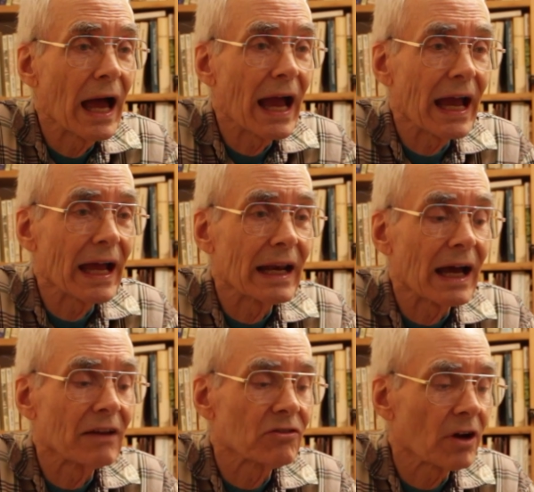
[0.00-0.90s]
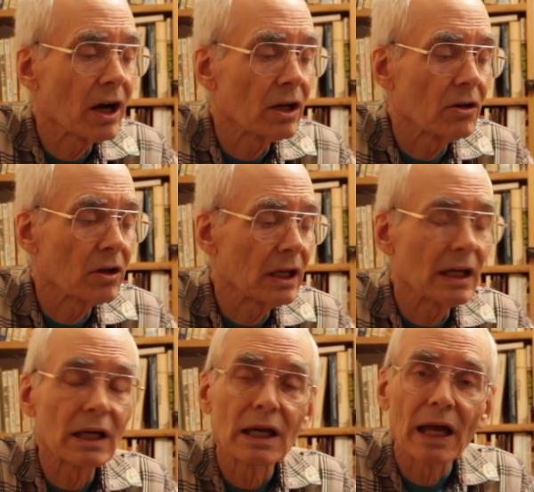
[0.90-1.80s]
And I started
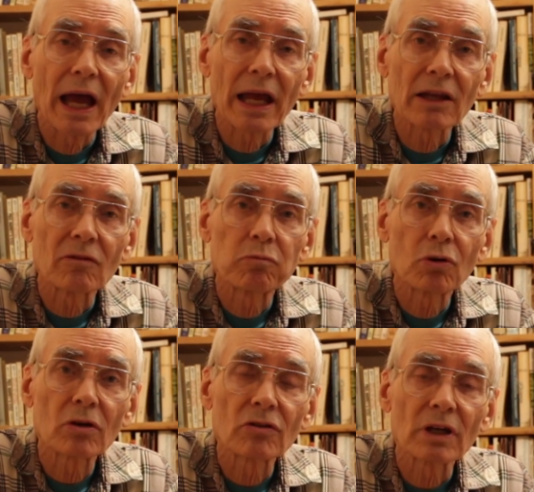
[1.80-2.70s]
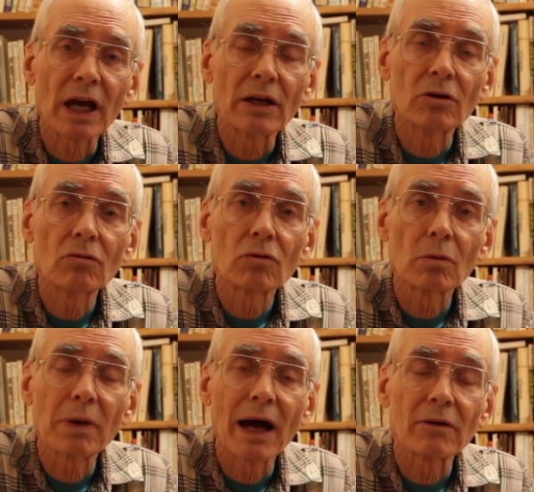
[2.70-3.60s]
looking at his books that I knew were
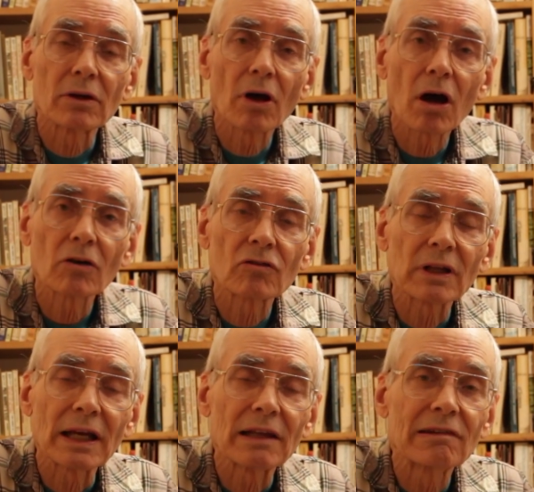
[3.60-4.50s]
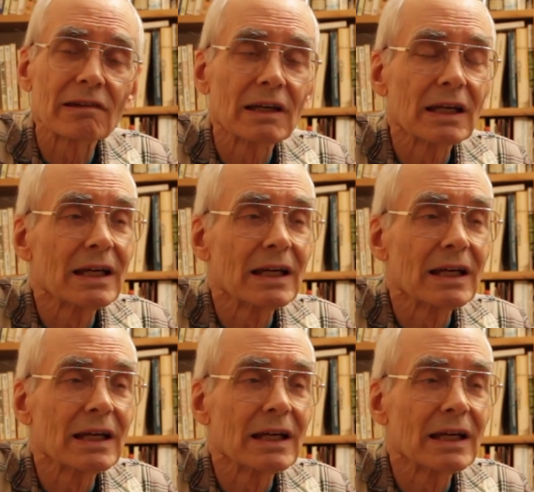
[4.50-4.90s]
about dog sleds.